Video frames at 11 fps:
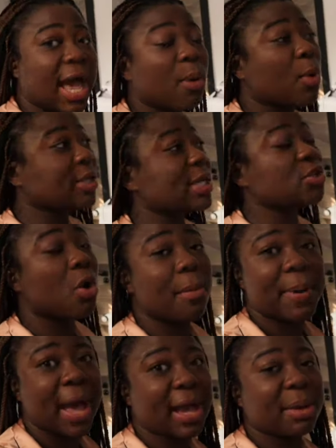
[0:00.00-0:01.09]
I wanted to
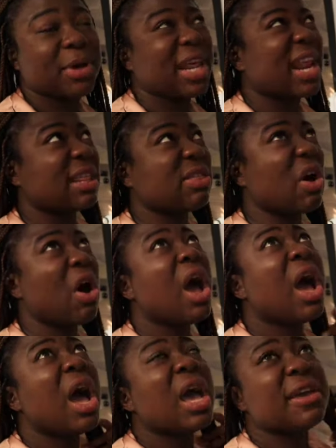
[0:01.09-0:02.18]
unpack, but then I thought,
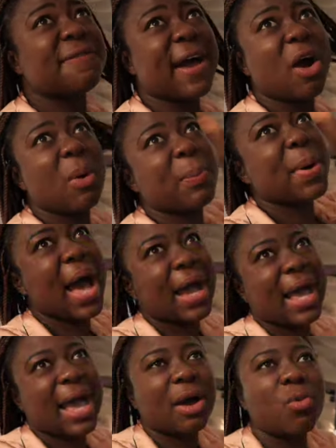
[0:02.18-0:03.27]
if I
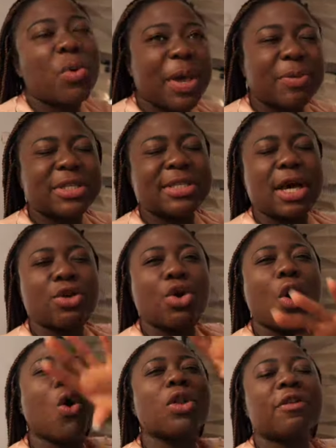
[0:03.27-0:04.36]
unpack, I won't be able to tell you
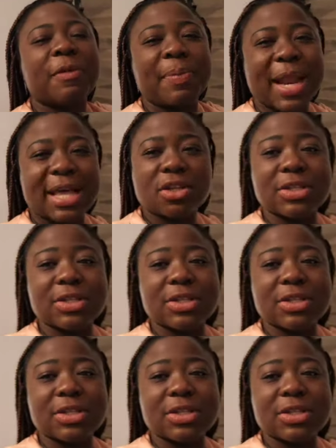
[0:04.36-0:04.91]
all of the plans